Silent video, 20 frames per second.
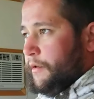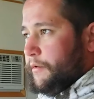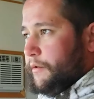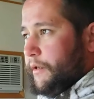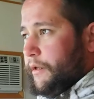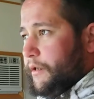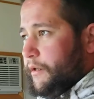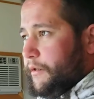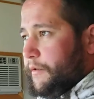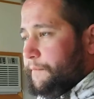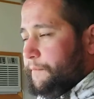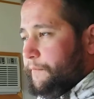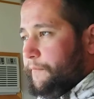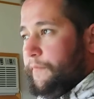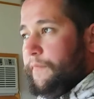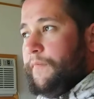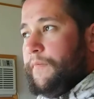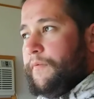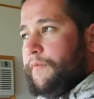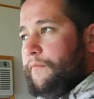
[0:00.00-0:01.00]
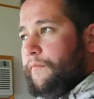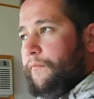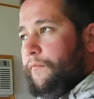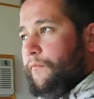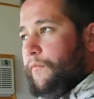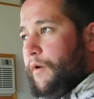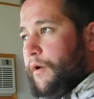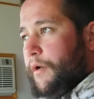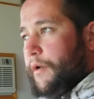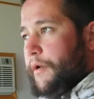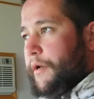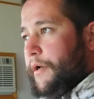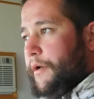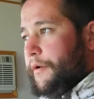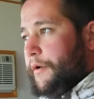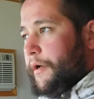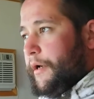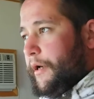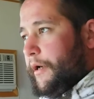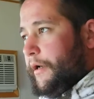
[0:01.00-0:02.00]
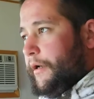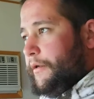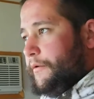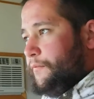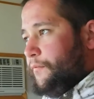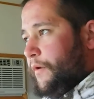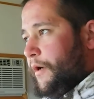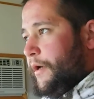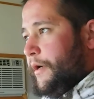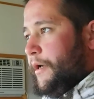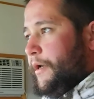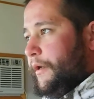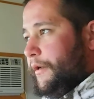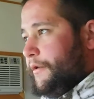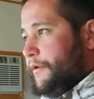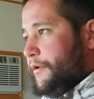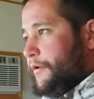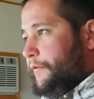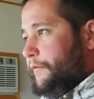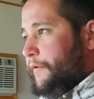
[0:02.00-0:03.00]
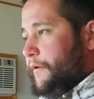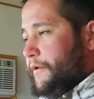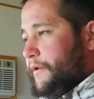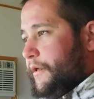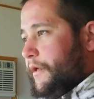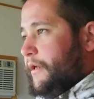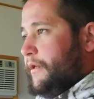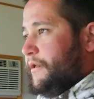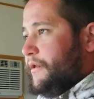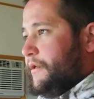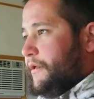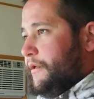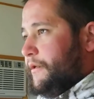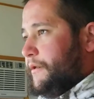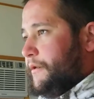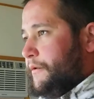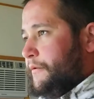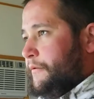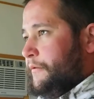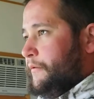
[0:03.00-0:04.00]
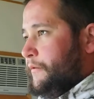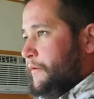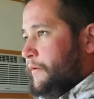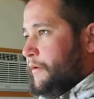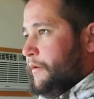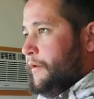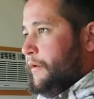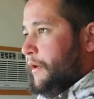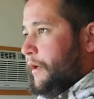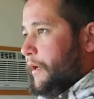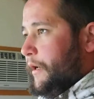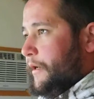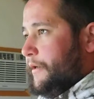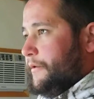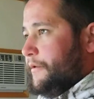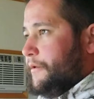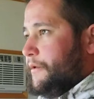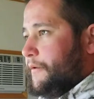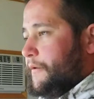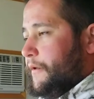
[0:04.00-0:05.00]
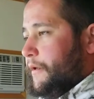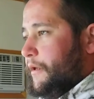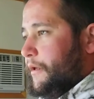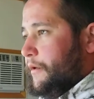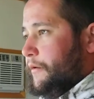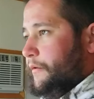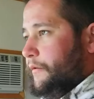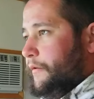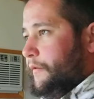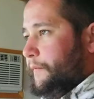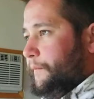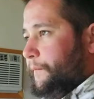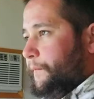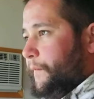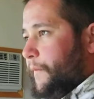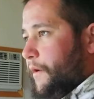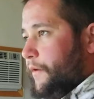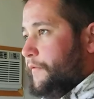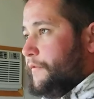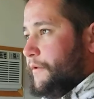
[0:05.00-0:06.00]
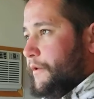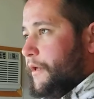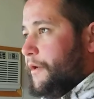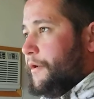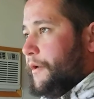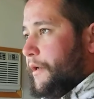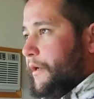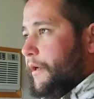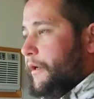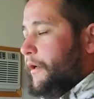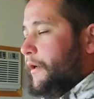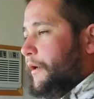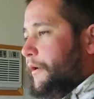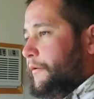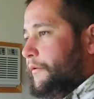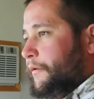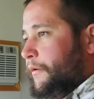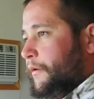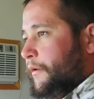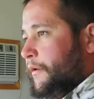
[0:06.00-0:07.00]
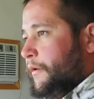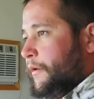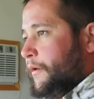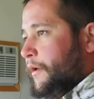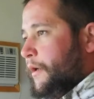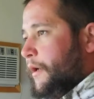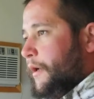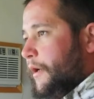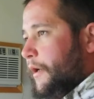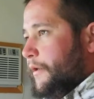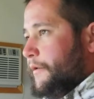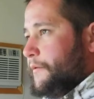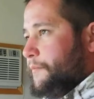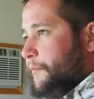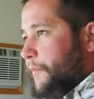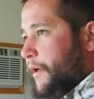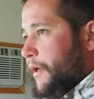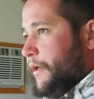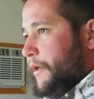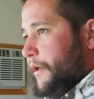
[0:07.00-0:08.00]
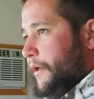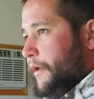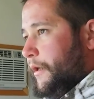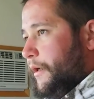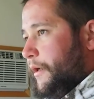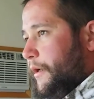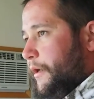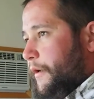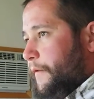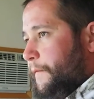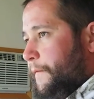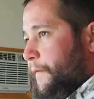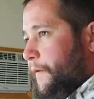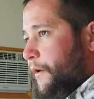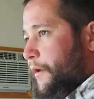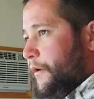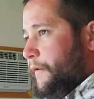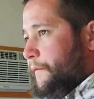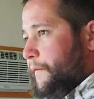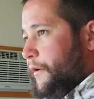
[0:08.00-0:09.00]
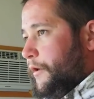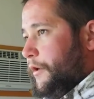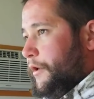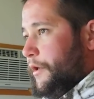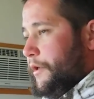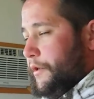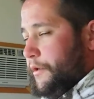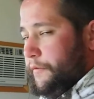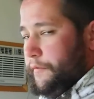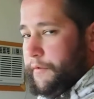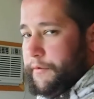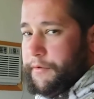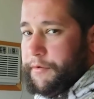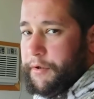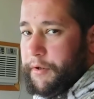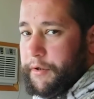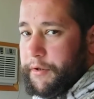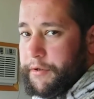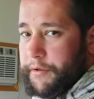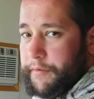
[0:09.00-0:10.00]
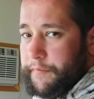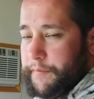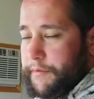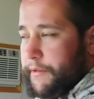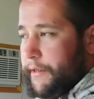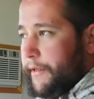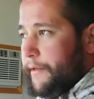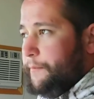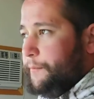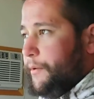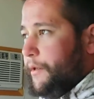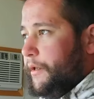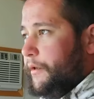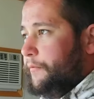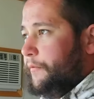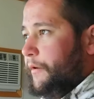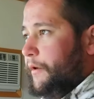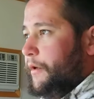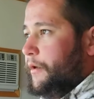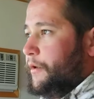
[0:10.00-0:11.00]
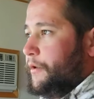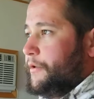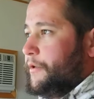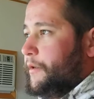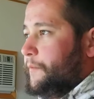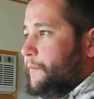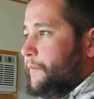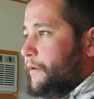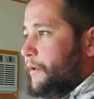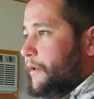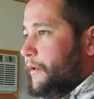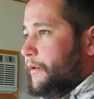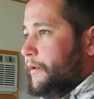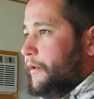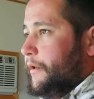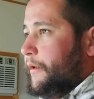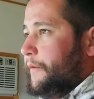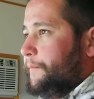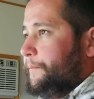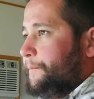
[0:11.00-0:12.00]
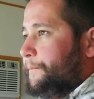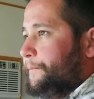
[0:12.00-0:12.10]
Like a, uh, one of the other guys right next to us asked us, asked, uh, it was another guide, asked my guide if, uh, if they're going to do a sturgeon stampede run or something like that.